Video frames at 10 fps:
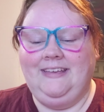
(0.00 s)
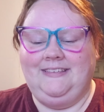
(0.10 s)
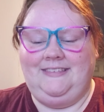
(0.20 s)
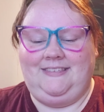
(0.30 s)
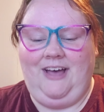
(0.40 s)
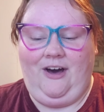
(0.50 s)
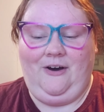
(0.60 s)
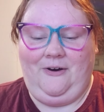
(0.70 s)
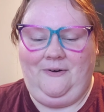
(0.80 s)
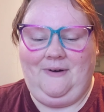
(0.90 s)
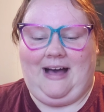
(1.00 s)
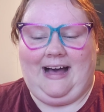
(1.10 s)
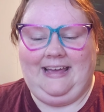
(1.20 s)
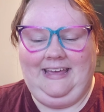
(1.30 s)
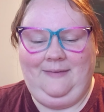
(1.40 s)
So
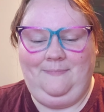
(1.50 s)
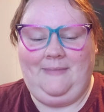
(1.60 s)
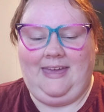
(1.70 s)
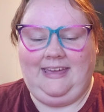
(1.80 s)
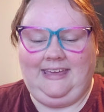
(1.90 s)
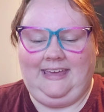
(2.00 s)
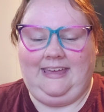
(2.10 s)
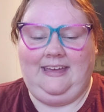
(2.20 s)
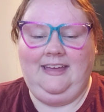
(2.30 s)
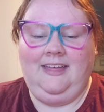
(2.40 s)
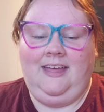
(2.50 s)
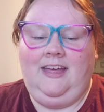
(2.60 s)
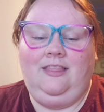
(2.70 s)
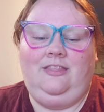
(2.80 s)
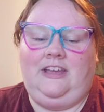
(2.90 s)
I am making
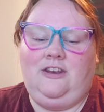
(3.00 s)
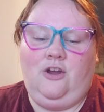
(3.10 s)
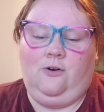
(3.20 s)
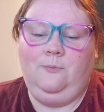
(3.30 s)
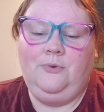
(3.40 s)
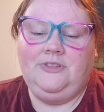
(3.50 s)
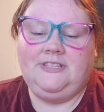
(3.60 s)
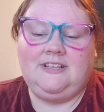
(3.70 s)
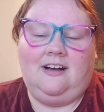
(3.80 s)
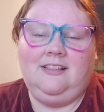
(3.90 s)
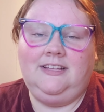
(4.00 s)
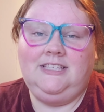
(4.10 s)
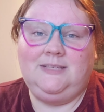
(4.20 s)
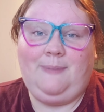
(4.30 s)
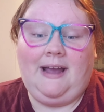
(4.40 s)
the Gnome with Skull
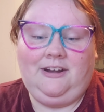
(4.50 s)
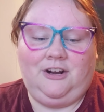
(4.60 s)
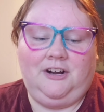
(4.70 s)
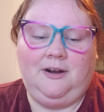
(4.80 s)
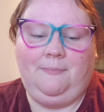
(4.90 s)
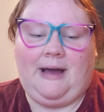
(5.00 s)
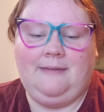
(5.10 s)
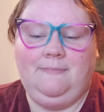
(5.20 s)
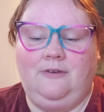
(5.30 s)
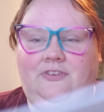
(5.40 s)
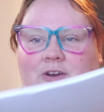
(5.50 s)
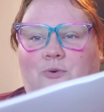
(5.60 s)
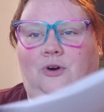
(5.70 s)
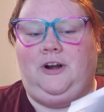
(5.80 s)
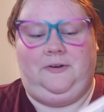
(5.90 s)
and Spider by
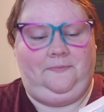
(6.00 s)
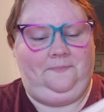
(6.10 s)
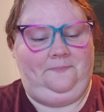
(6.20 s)
Muffycorn.